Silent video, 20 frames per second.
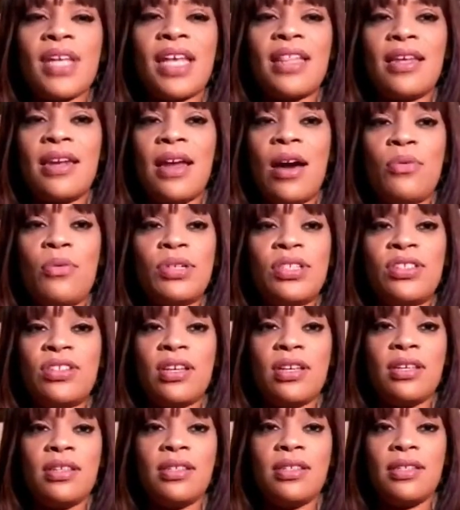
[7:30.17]
And then I would
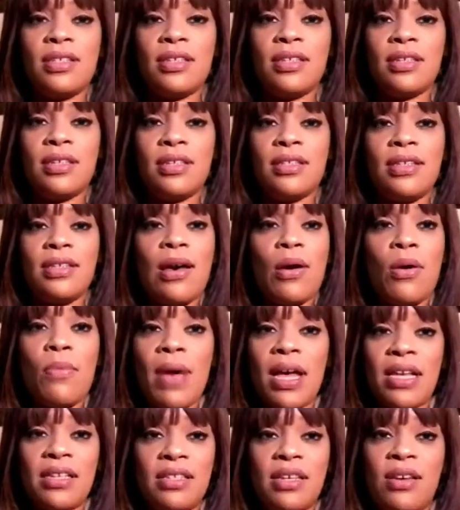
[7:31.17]
just tell
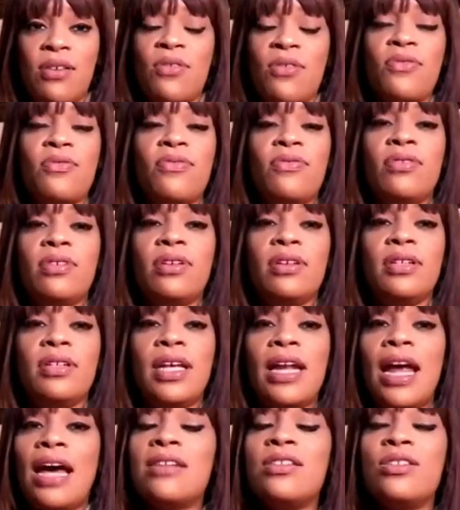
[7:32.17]
myself
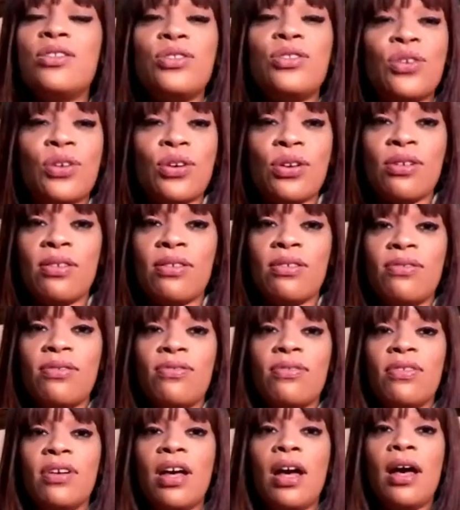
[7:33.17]
that I
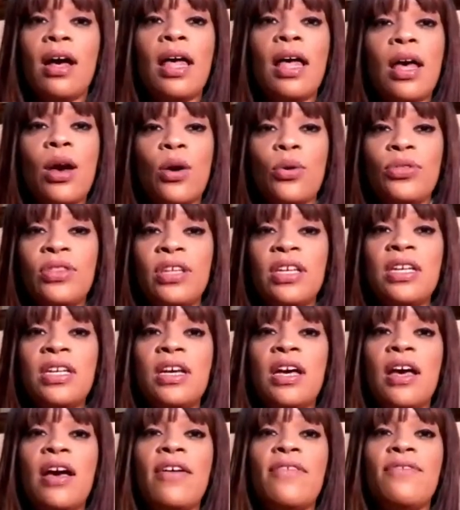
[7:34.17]
deserve a
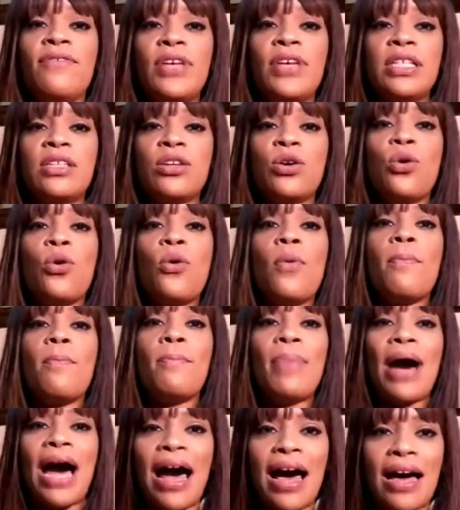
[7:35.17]
healthy physical
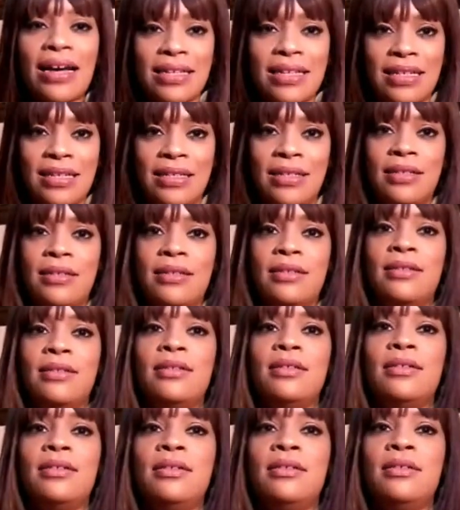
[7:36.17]
body
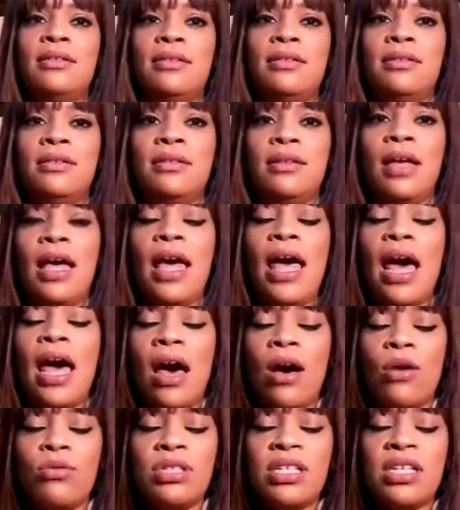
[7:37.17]

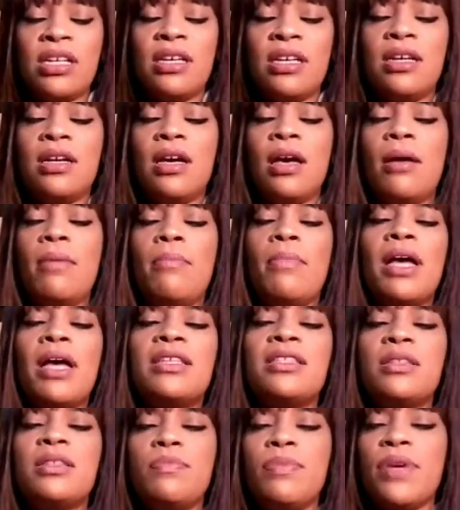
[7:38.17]
housing my
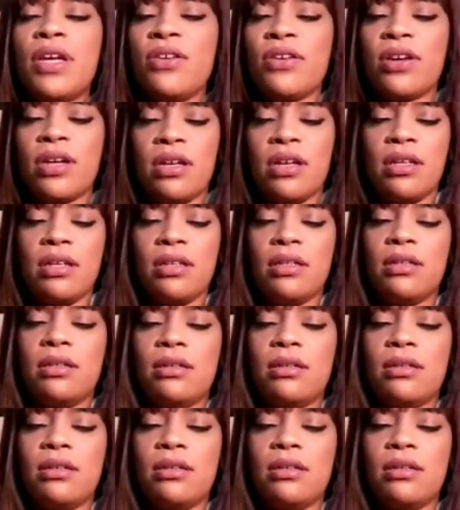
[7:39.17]
spirit.